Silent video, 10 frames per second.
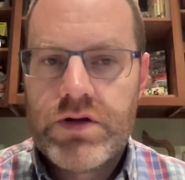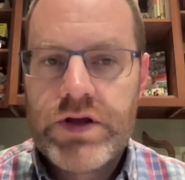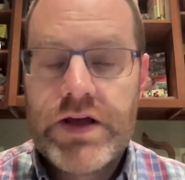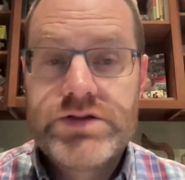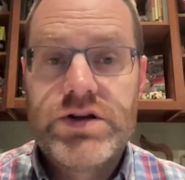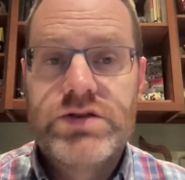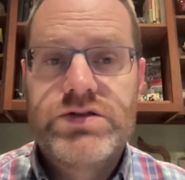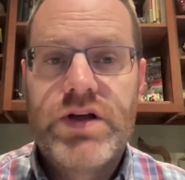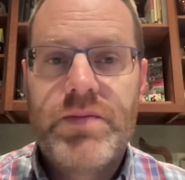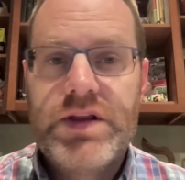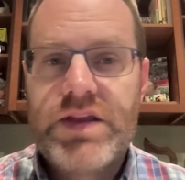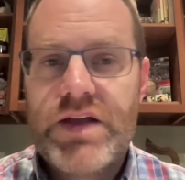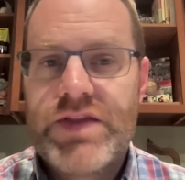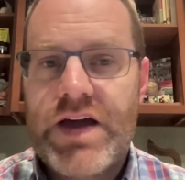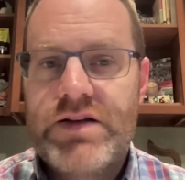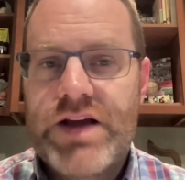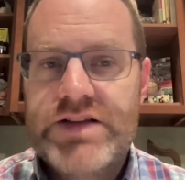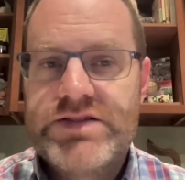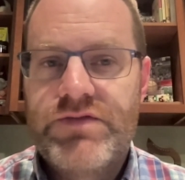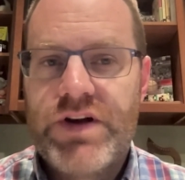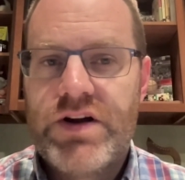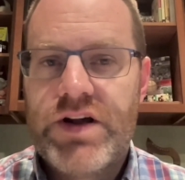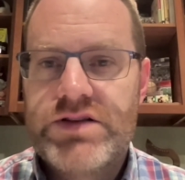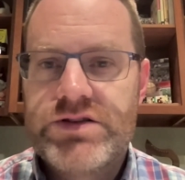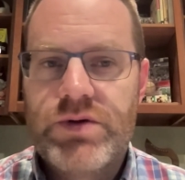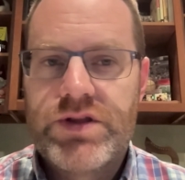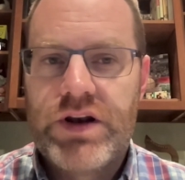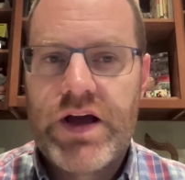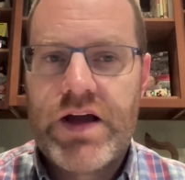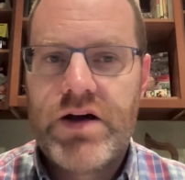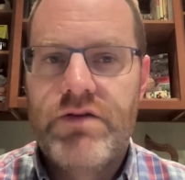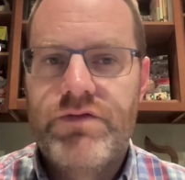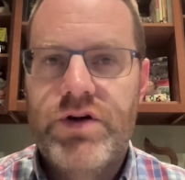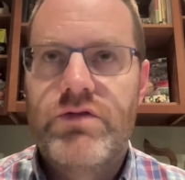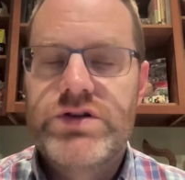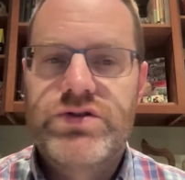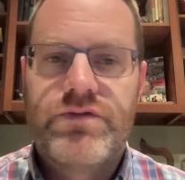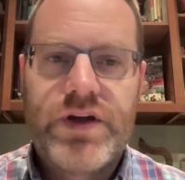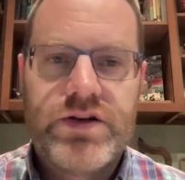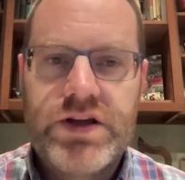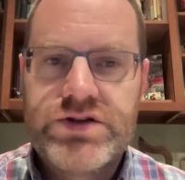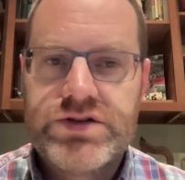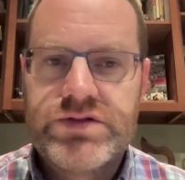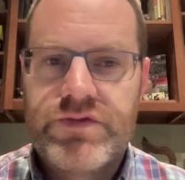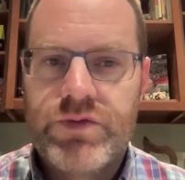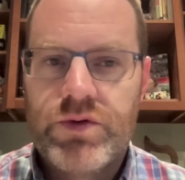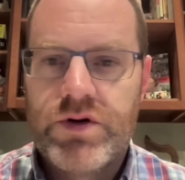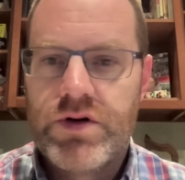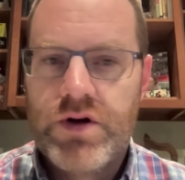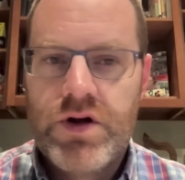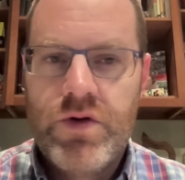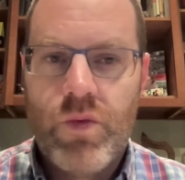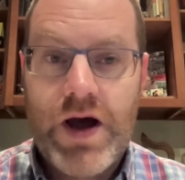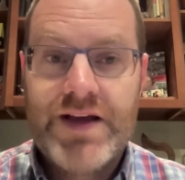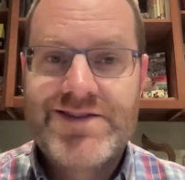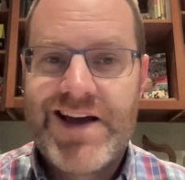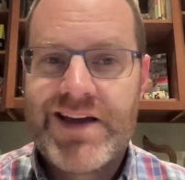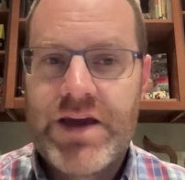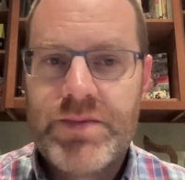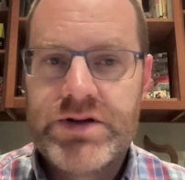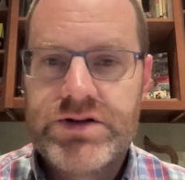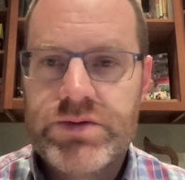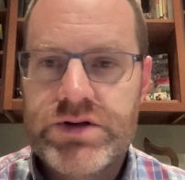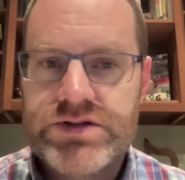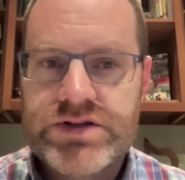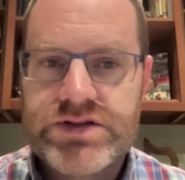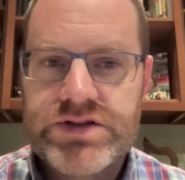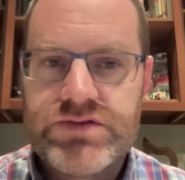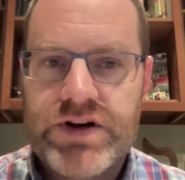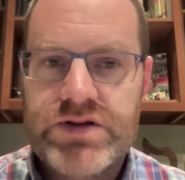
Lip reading: Yeah, so I mean that ties in very nicely with a lot of the original foundations for why attack came into existence, right?